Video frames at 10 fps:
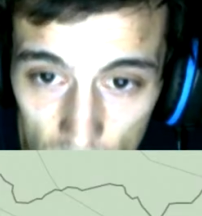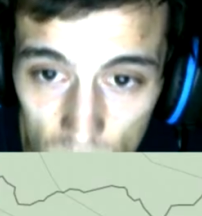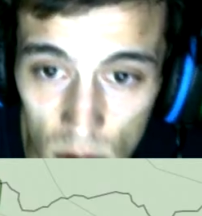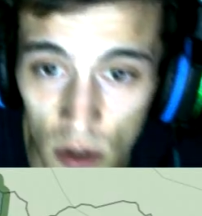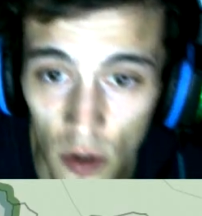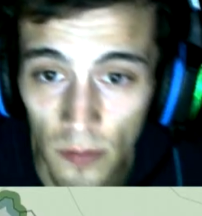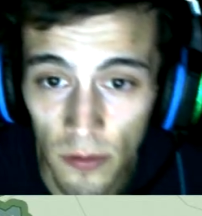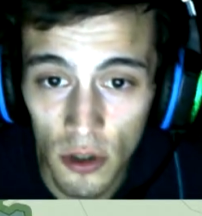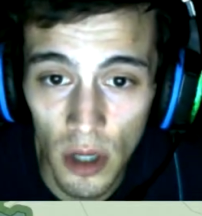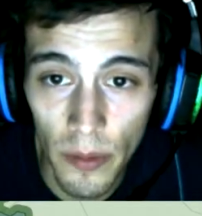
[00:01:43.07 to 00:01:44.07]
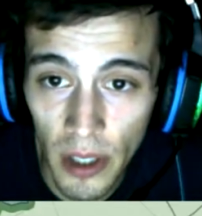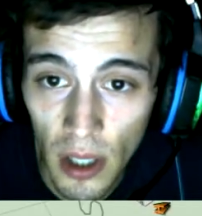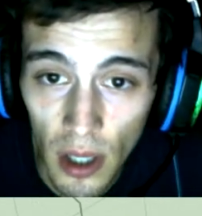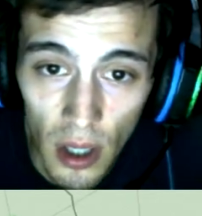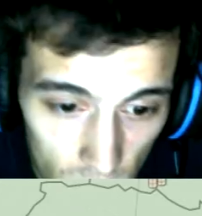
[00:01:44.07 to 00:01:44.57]
storm through Germany.
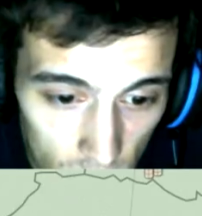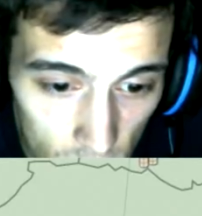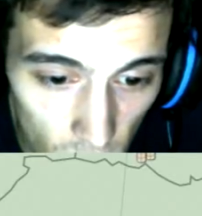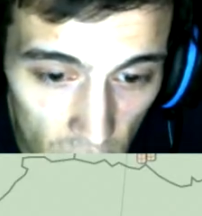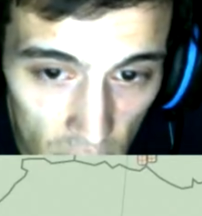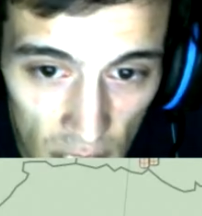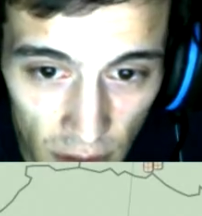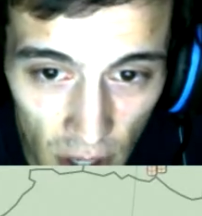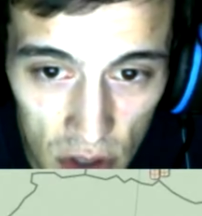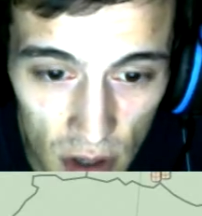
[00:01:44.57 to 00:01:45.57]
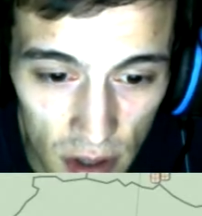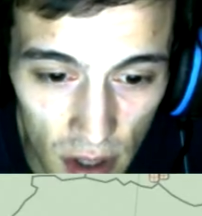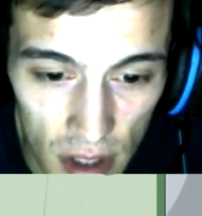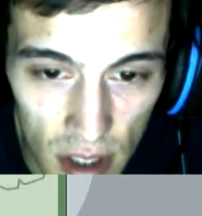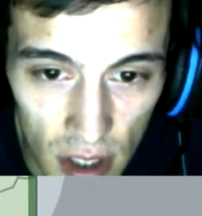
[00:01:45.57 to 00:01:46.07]
Swedish have
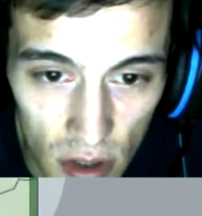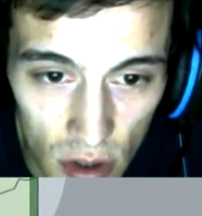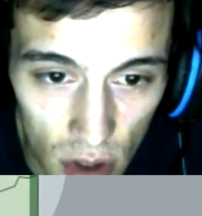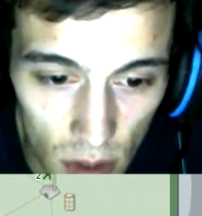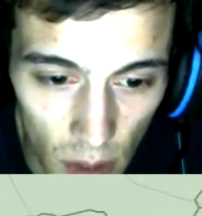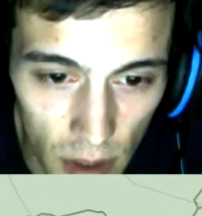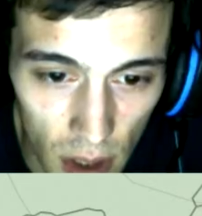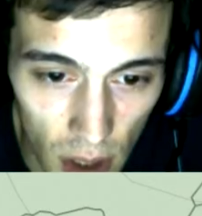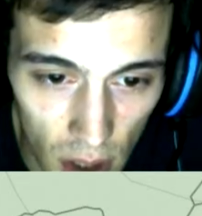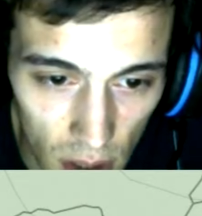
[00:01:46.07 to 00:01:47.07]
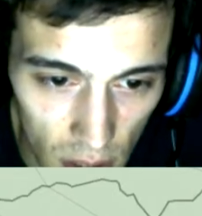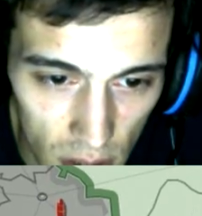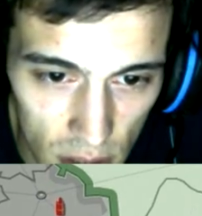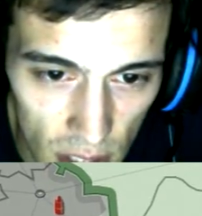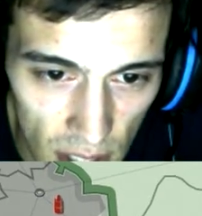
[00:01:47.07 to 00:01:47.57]
113 troops. I mean,
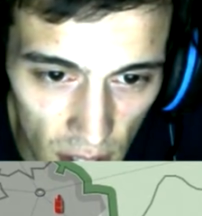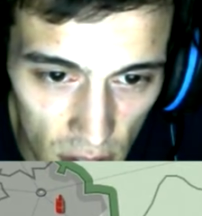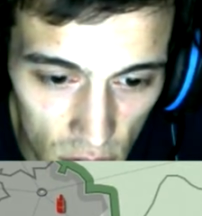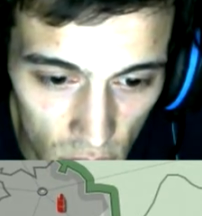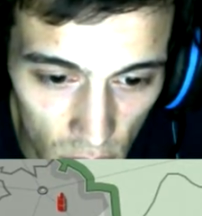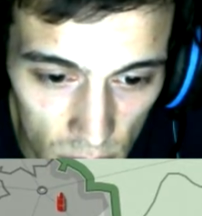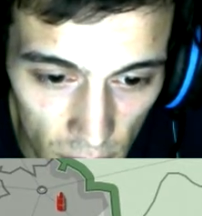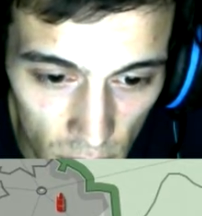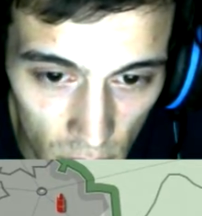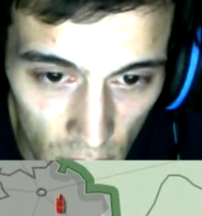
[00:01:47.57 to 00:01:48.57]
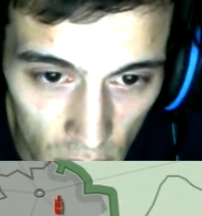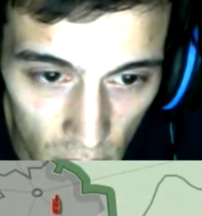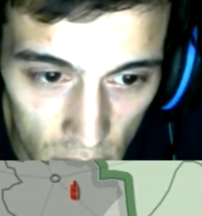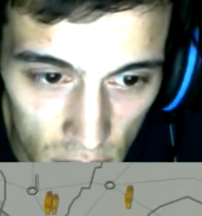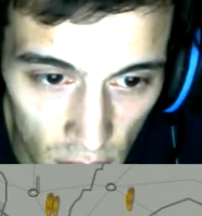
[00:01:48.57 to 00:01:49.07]
did I say 100 troops I've got? I've got
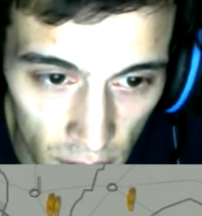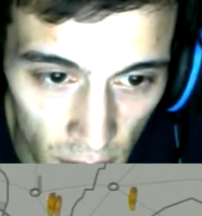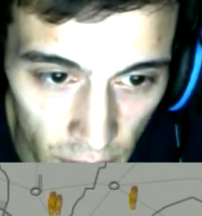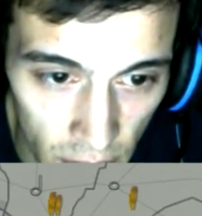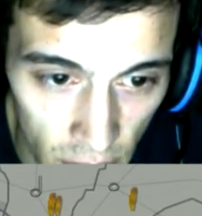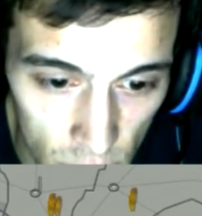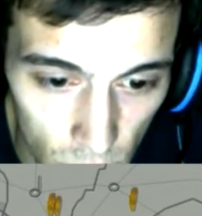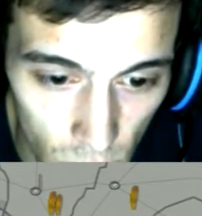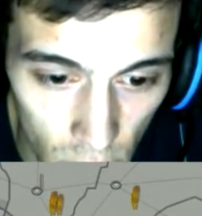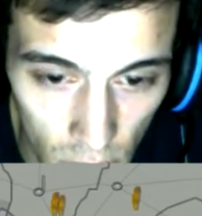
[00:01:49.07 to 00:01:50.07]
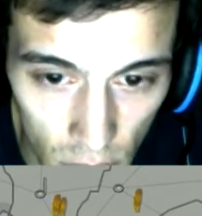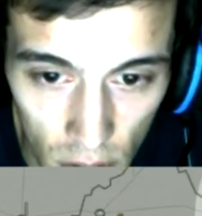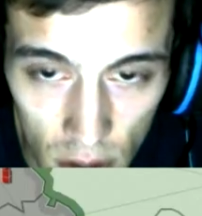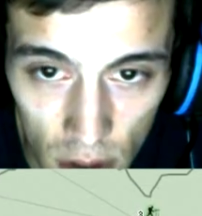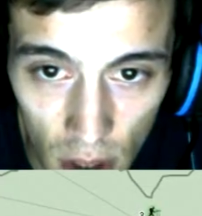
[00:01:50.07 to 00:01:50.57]
135. Oh no, it's Morocco got
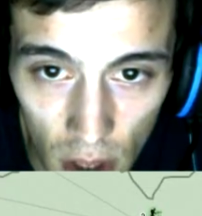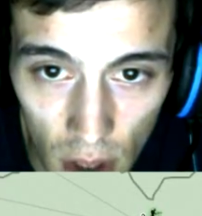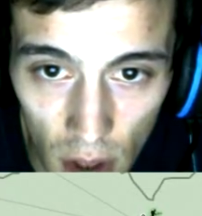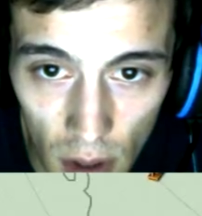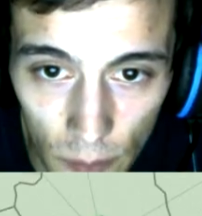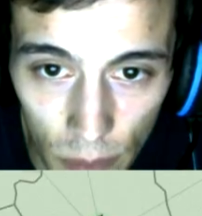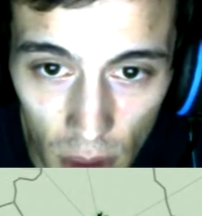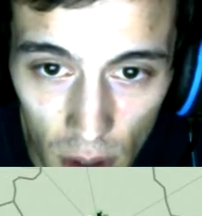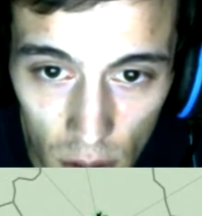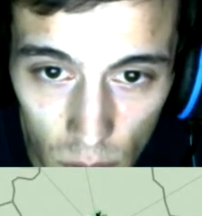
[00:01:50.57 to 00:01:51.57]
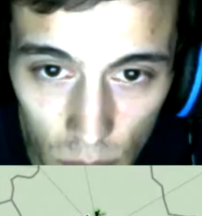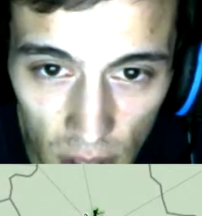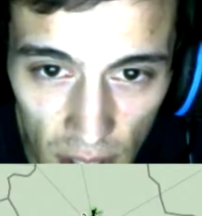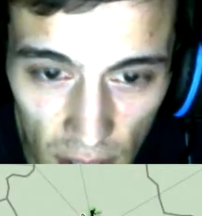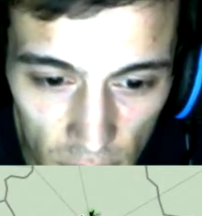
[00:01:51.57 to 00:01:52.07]
100. But yeah, they've